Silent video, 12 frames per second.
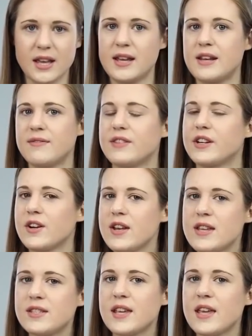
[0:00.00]
and if there
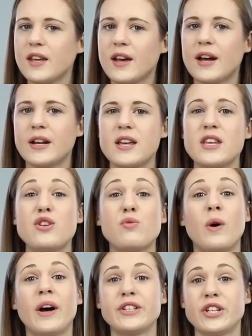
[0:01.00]
is ink on it, you
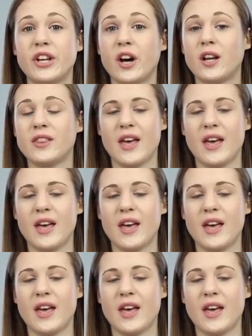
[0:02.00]
want to cut